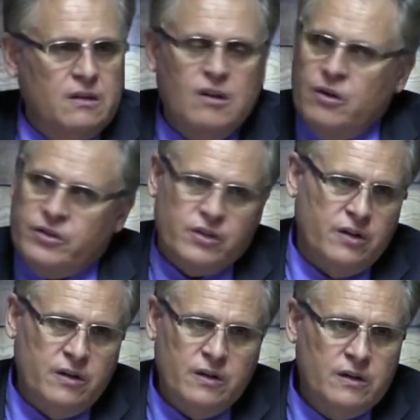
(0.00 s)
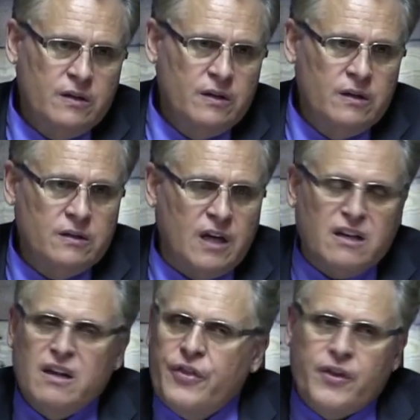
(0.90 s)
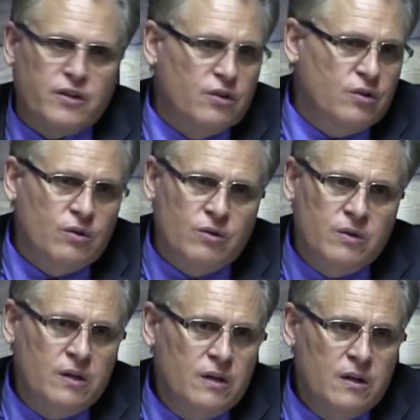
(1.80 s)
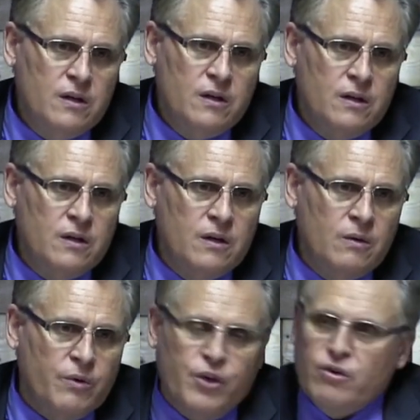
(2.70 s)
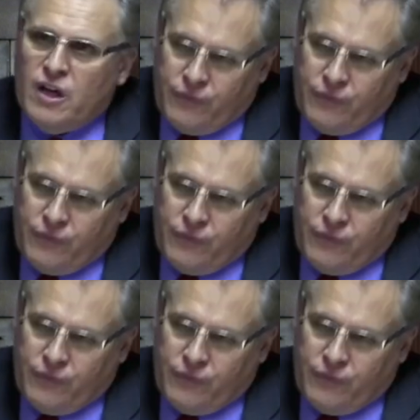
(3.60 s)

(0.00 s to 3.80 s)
No, sir. Got nothing to do with you